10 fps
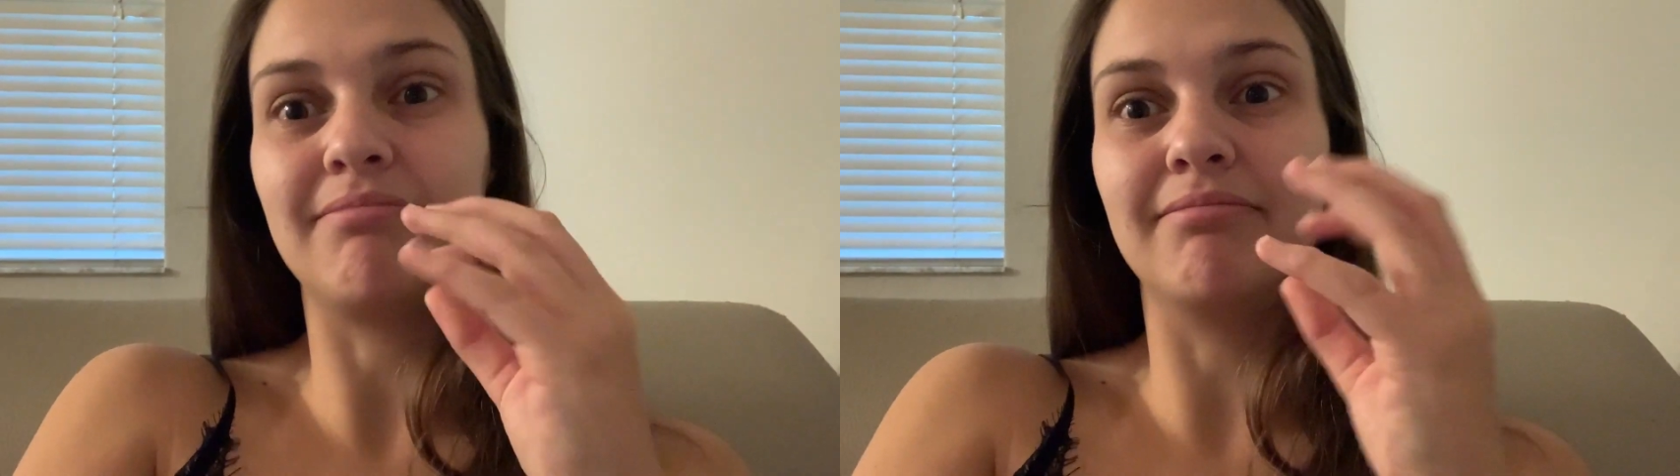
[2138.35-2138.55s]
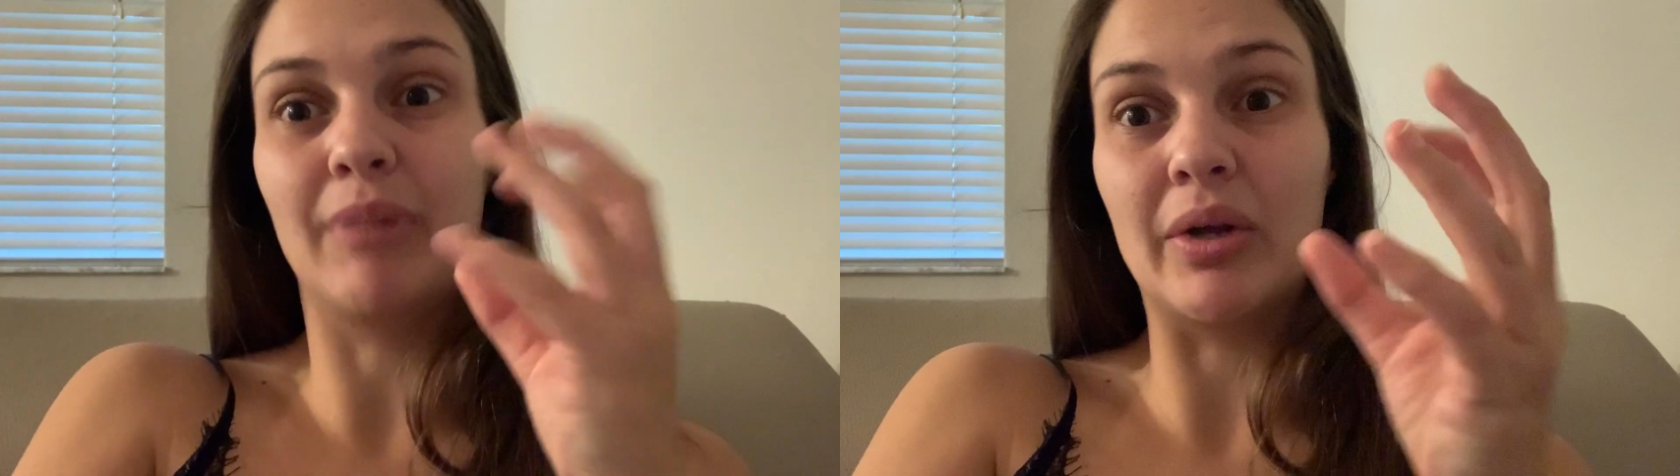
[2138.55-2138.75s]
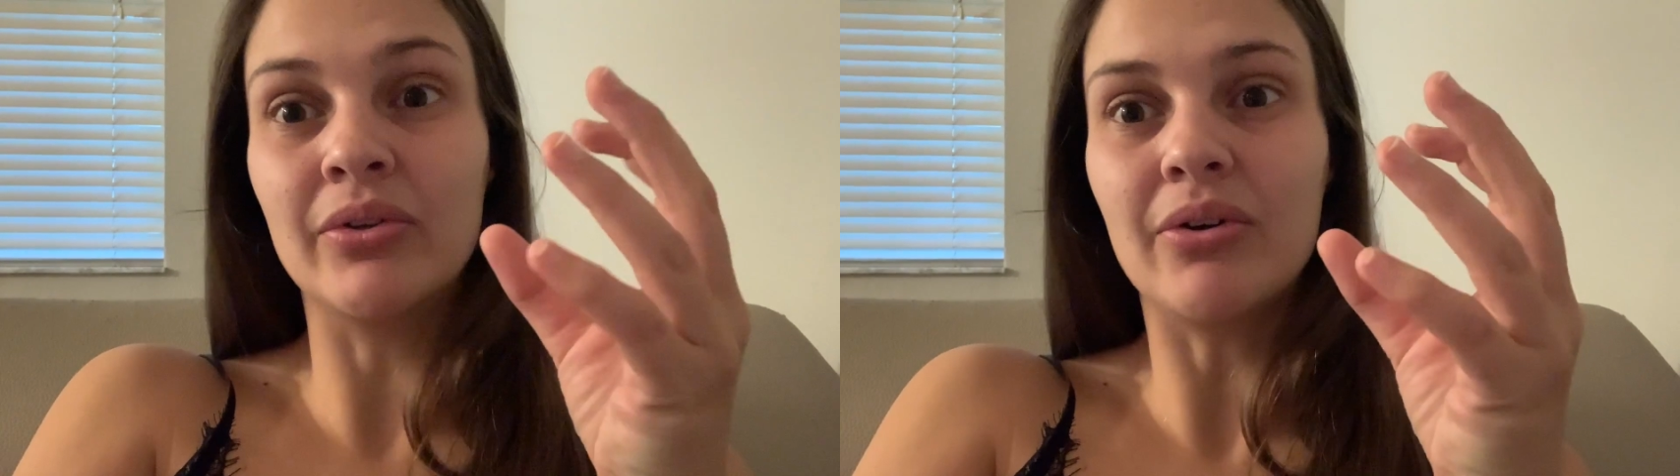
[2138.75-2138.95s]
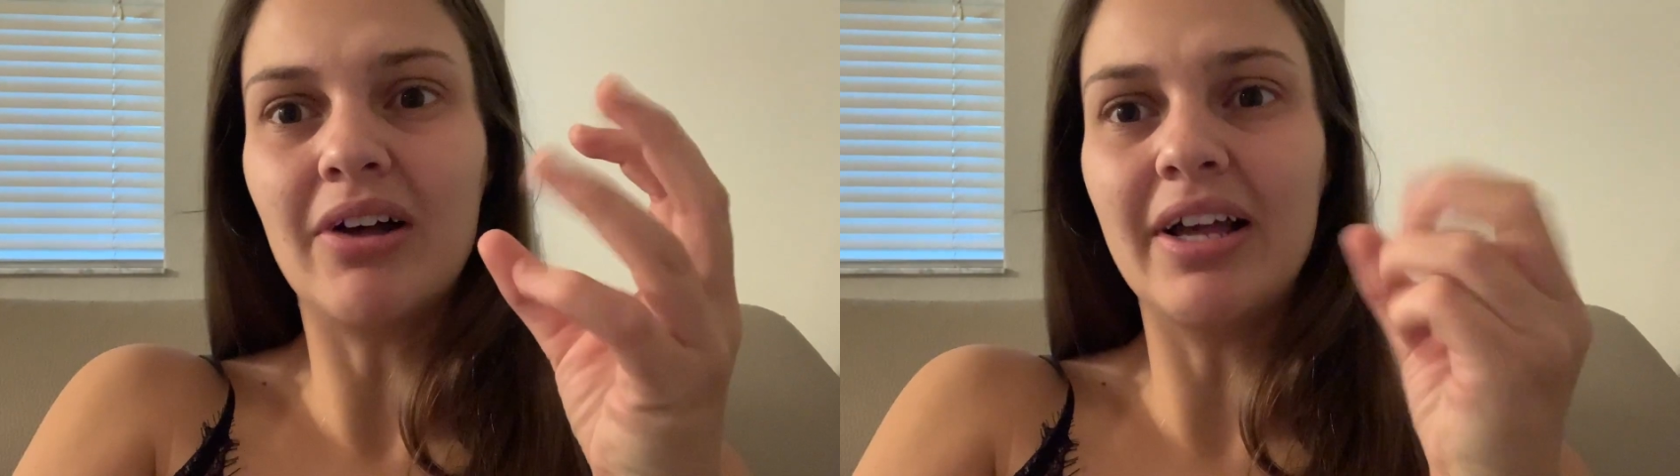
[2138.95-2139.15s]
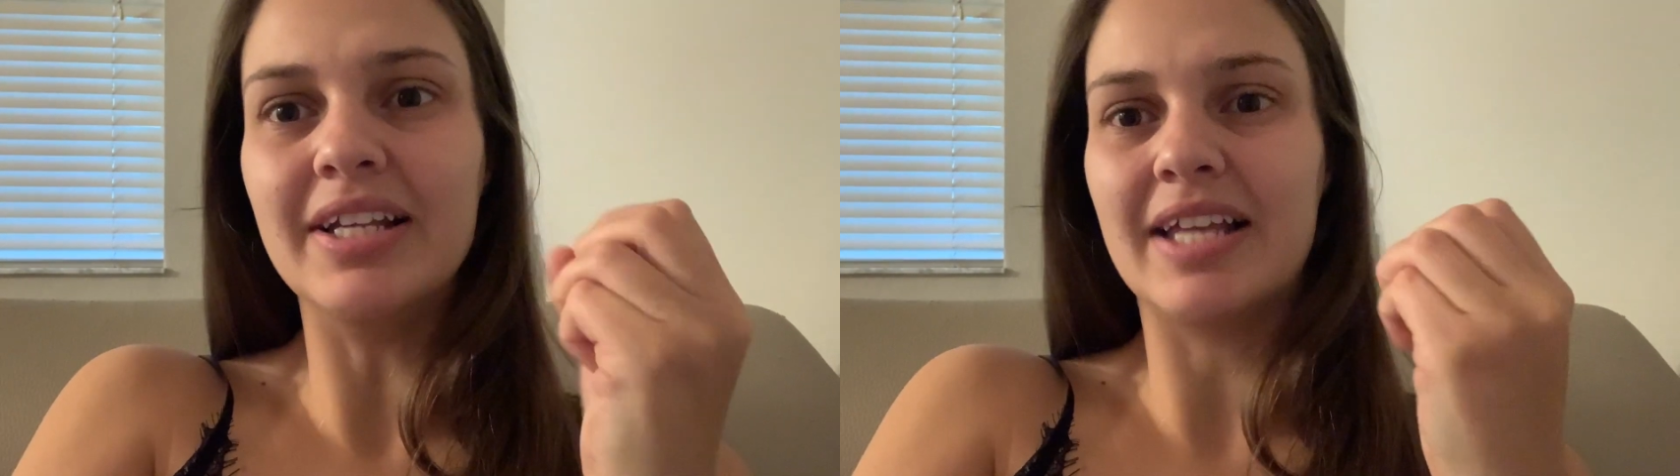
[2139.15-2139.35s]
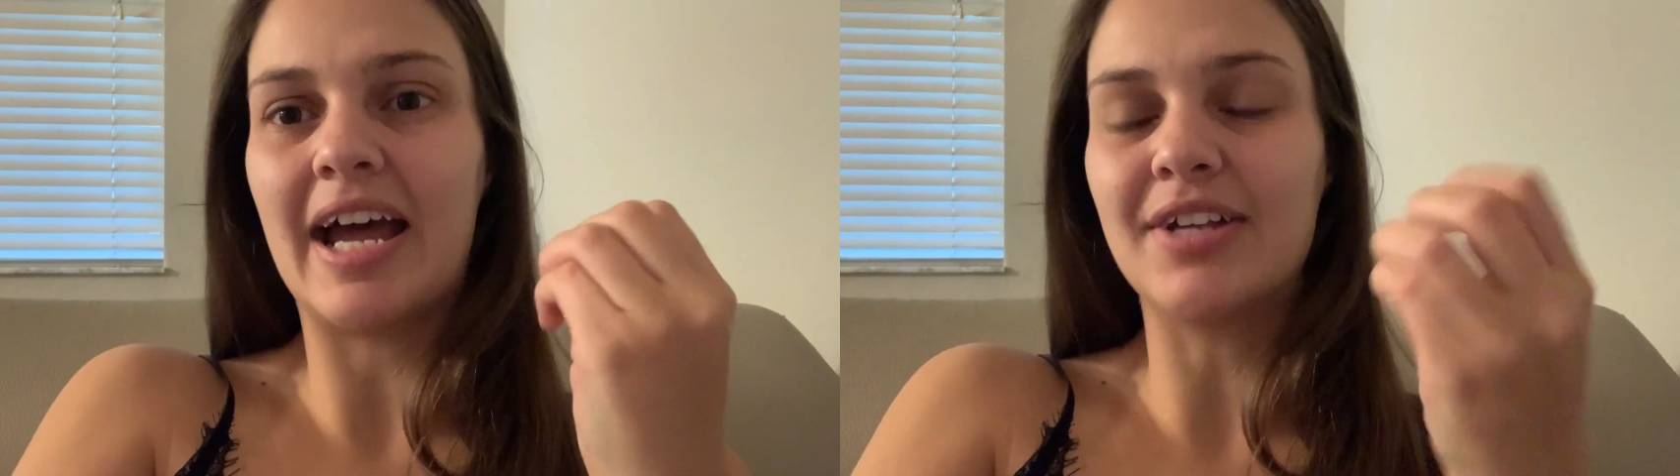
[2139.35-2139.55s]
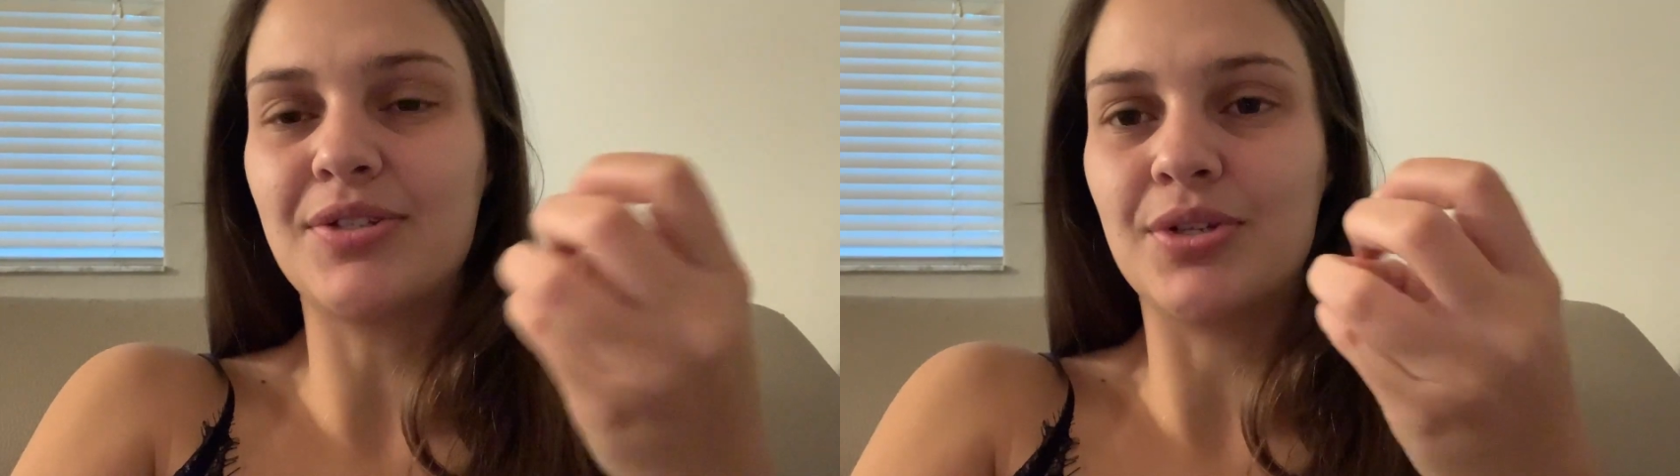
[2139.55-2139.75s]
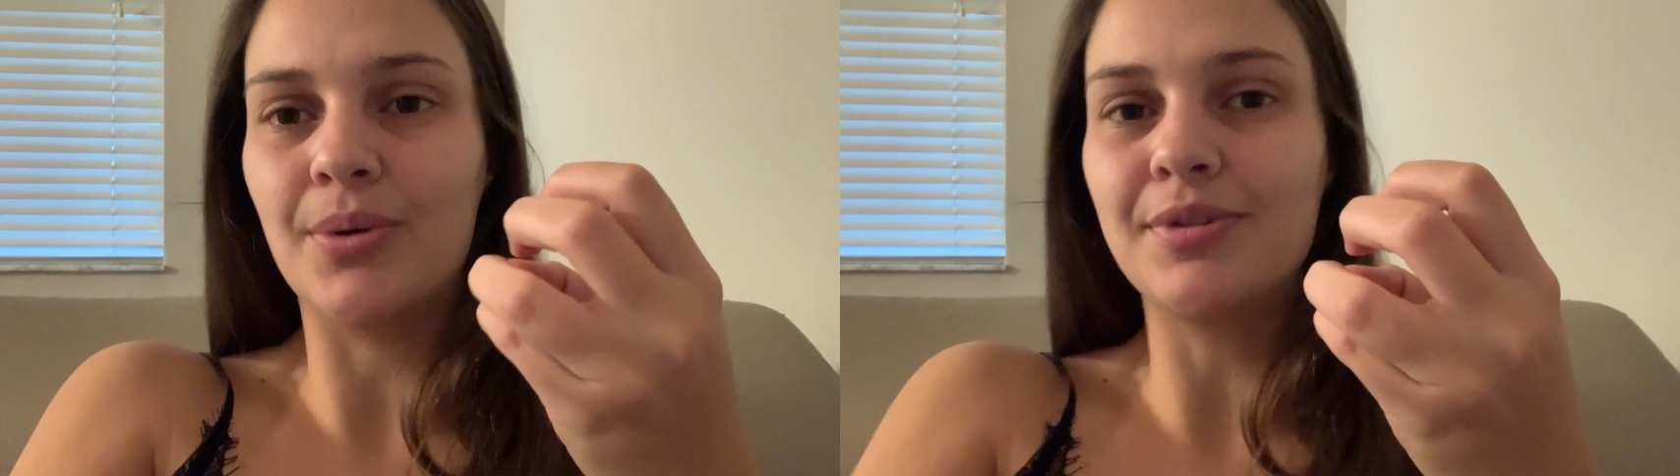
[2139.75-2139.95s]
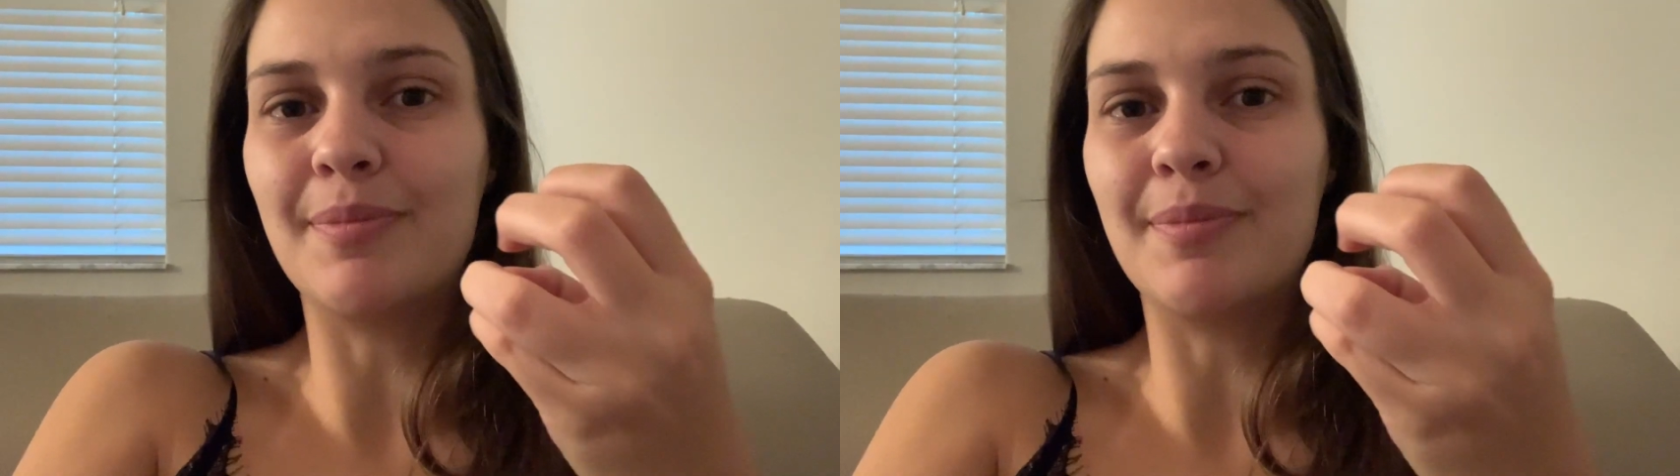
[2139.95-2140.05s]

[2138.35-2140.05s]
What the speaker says: bundle is it has notes,